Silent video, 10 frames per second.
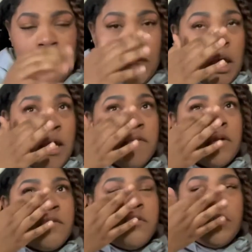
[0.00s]
Even
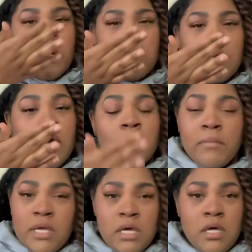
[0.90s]
if you don't know
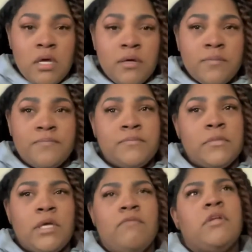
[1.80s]
me,
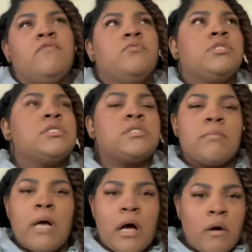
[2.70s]
even if you just
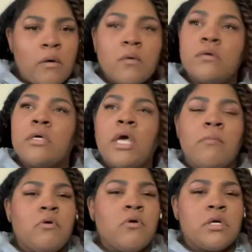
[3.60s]
somehow came
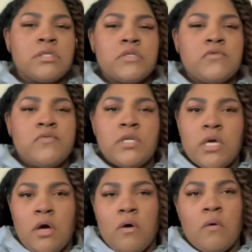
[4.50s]
across this
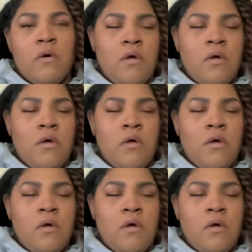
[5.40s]
video,